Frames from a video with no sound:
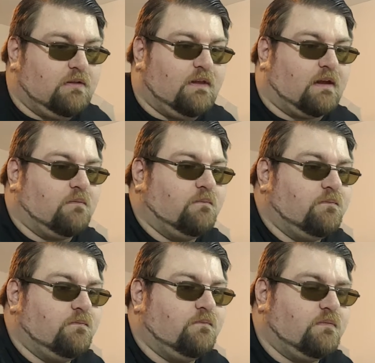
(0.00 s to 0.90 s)
thing.
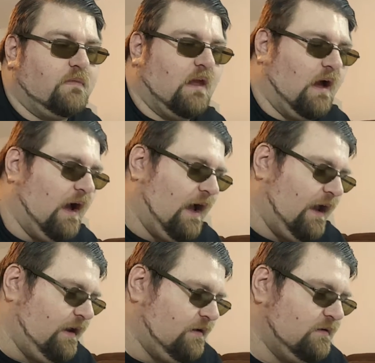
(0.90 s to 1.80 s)

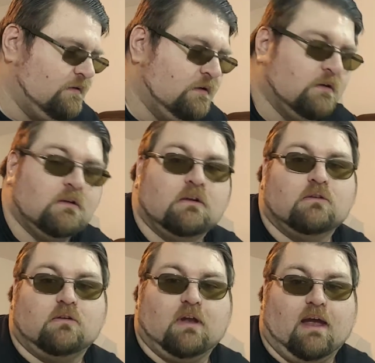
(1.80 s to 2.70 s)
I
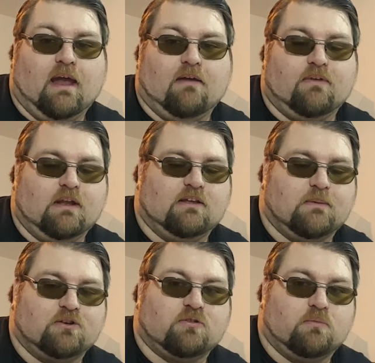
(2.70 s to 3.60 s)
do not have any
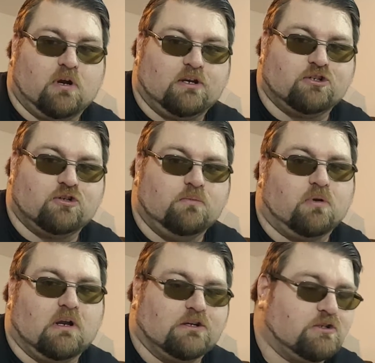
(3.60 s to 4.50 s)
special brush to
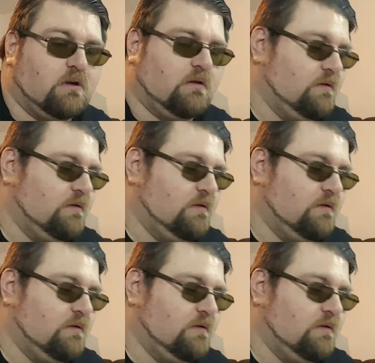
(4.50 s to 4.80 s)
brush